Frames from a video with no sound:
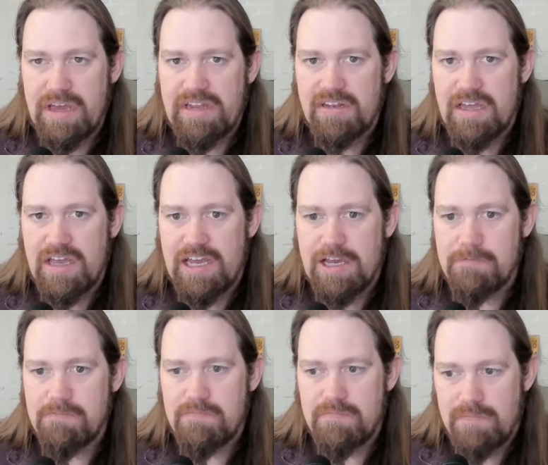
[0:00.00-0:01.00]
but
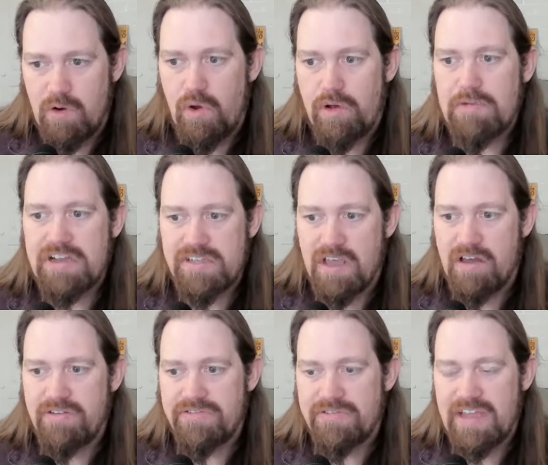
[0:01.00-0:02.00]
knowing
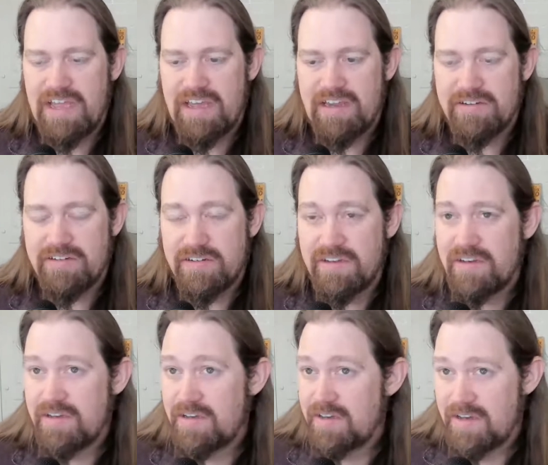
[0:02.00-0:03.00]
myself, and
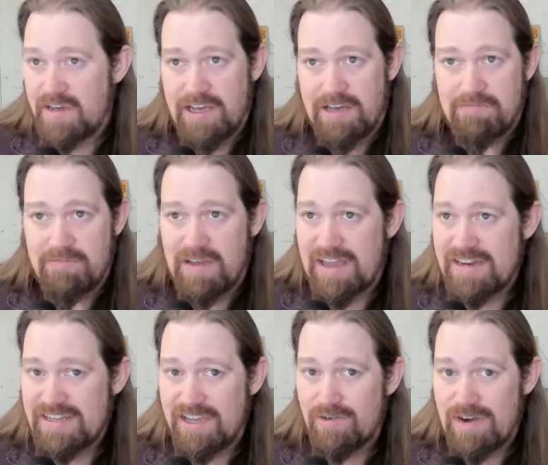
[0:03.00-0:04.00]
I got
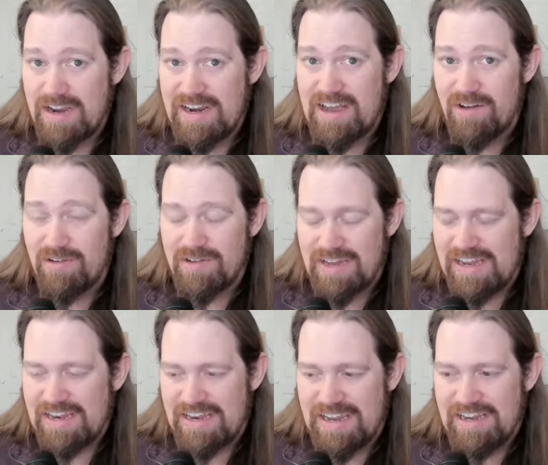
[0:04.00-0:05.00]
to tell you right now,
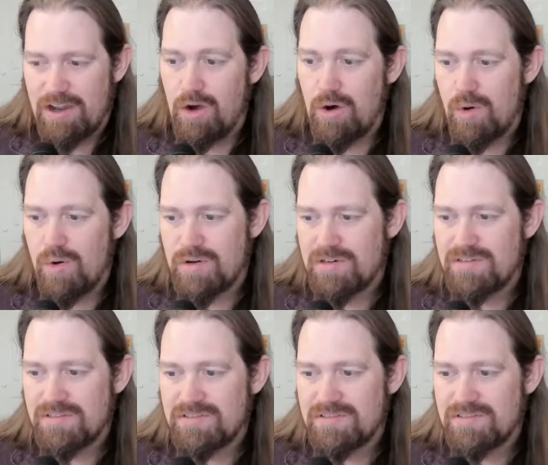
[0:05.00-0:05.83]
I know,